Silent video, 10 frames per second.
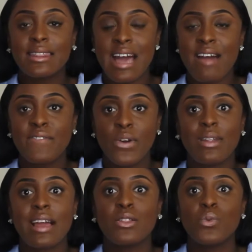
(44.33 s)
that felt
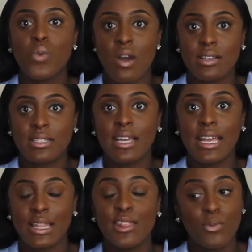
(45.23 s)
like the worst thing
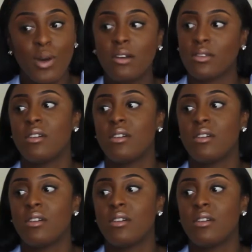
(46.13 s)
in the world.